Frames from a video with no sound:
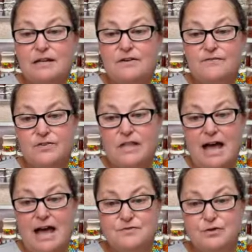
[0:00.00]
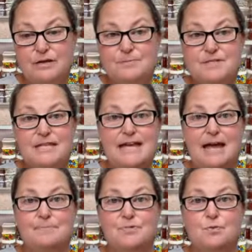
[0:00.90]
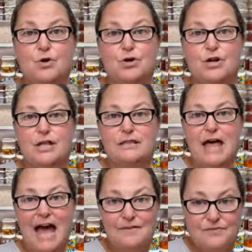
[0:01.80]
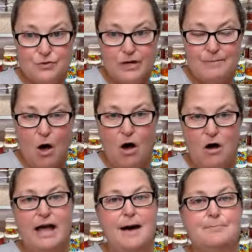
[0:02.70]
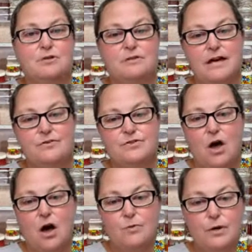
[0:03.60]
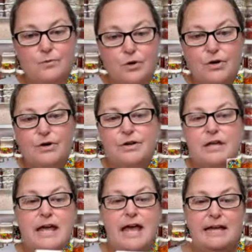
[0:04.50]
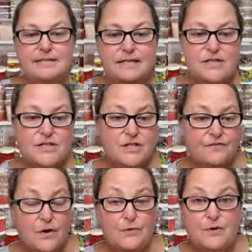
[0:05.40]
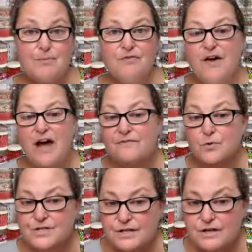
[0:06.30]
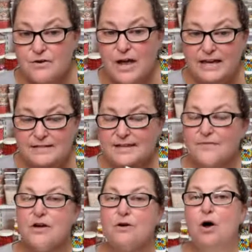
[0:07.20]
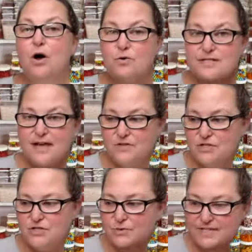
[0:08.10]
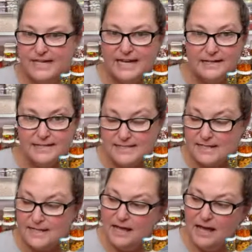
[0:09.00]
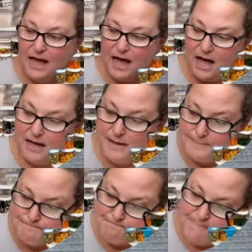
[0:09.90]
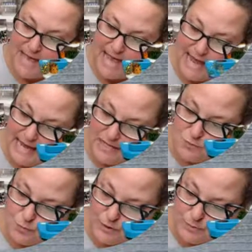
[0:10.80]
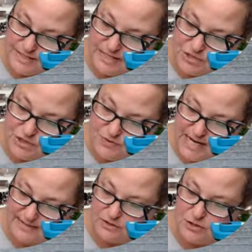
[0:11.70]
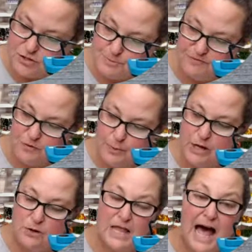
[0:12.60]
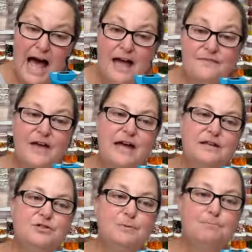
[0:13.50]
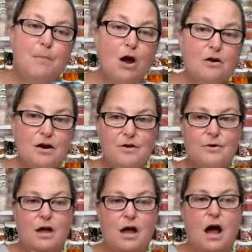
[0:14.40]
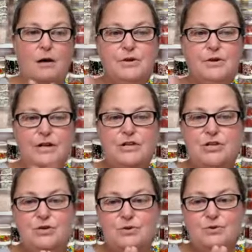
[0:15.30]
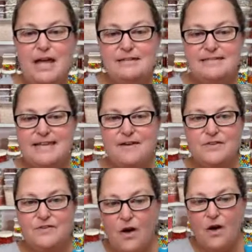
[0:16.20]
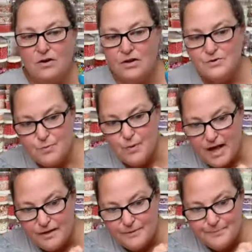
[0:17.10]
for the live streams, type the word live stream, all capital letters, all one word, and send it to the phone number 540-870-0726. And we will send you text alerts before we go live. And tomorrow I'll be on at noon and 7 if all goes well.